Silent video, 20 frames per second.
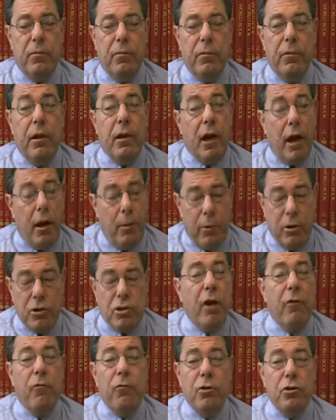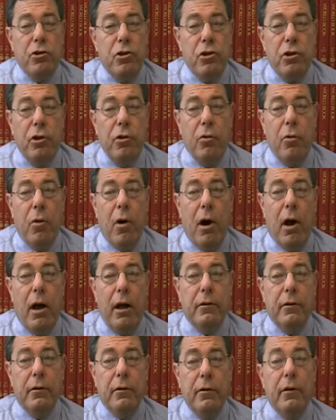How much coverage do you want?
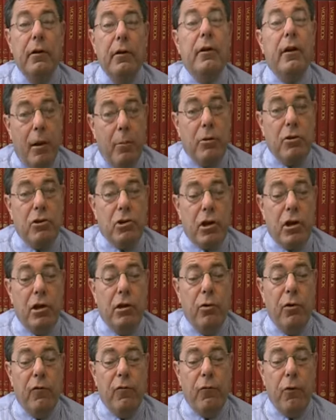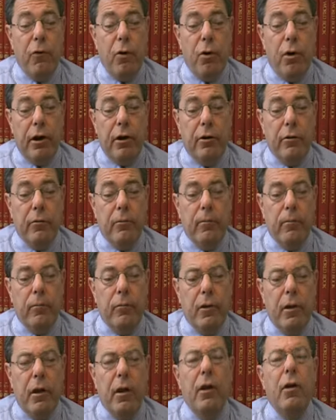How much can you afford?
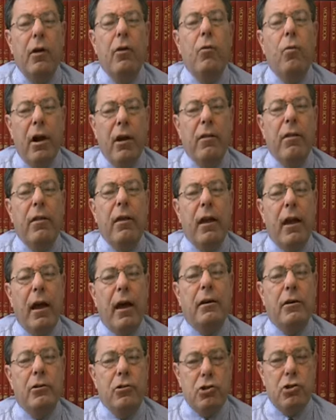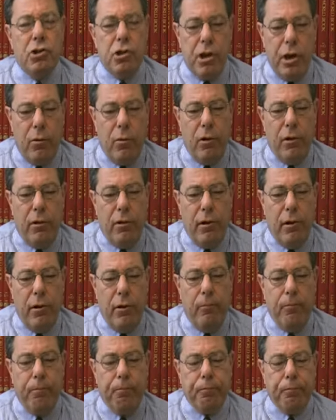One thing I can share with you,
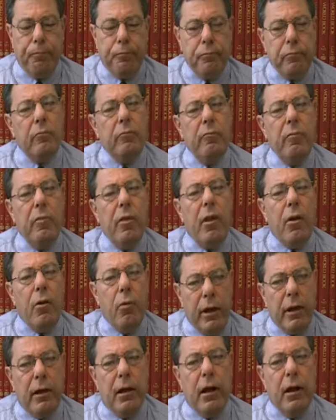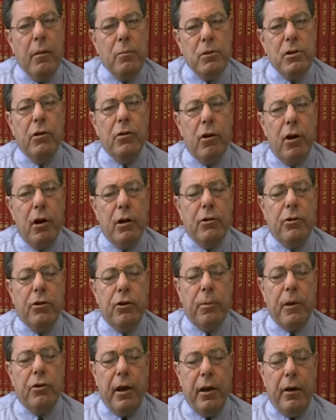when it comes to long-term
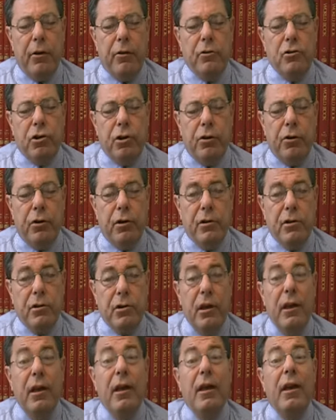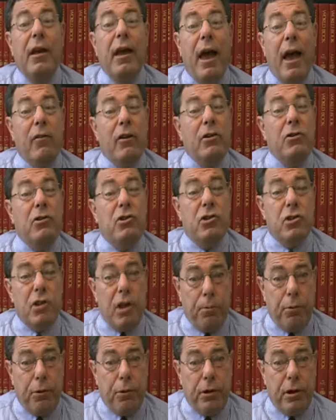care insurance, having some
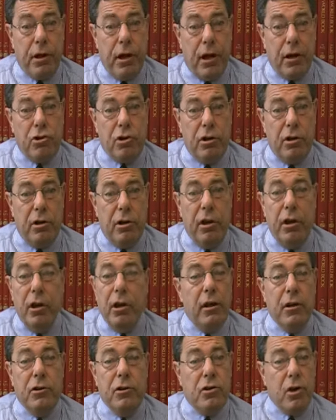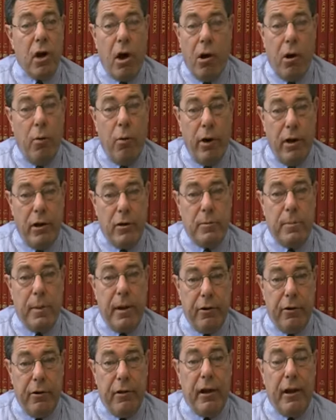protection is always better
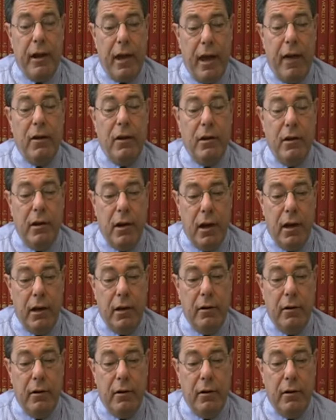than having none.